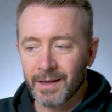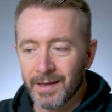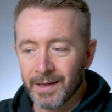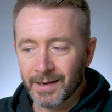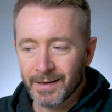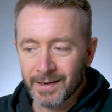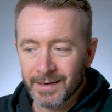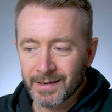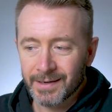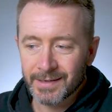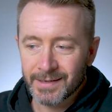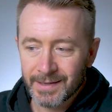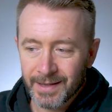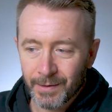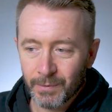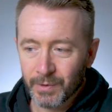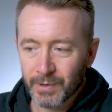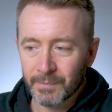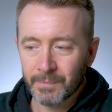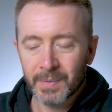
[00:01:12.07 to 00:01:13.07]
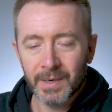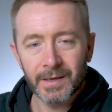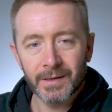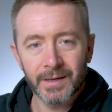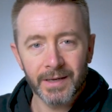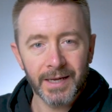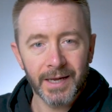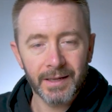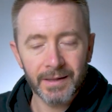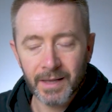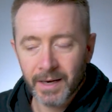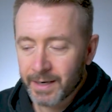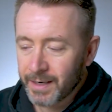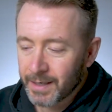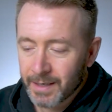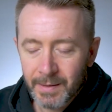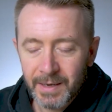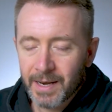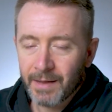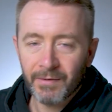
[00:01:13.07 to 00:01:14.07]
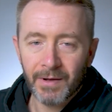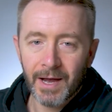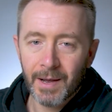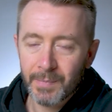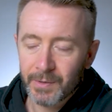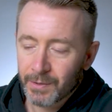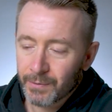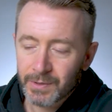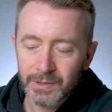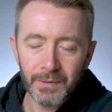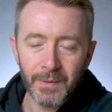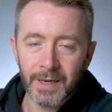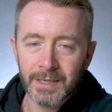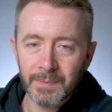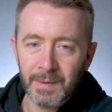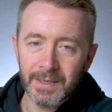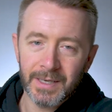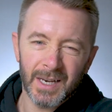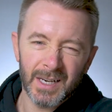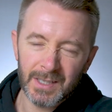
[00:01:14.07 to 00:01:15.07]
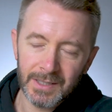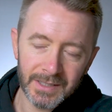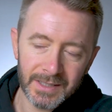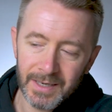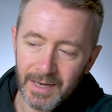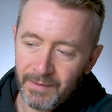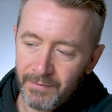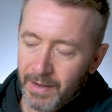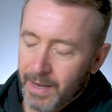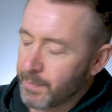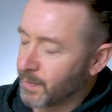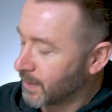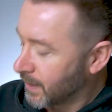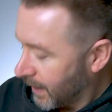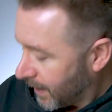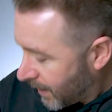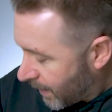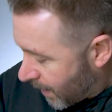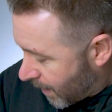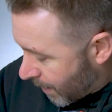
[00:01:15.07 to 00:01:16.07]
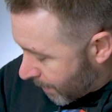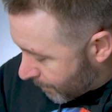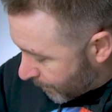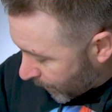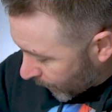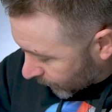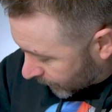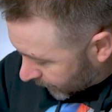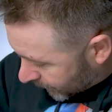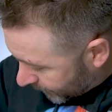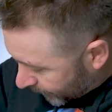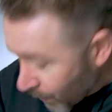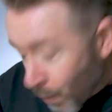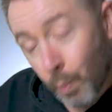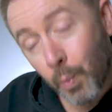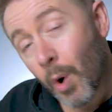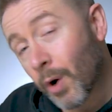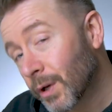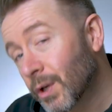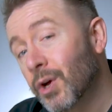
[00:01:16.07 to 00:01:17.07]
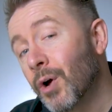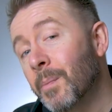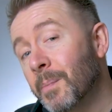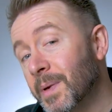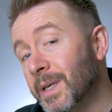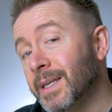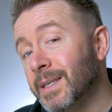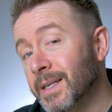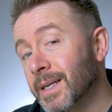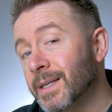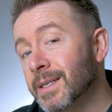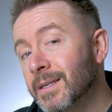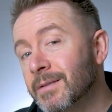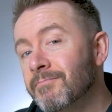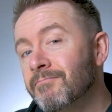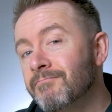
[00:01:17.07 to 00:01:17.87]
and that would have been the kick that I needed. It never happened. There was no expectations. It never happened. But one company did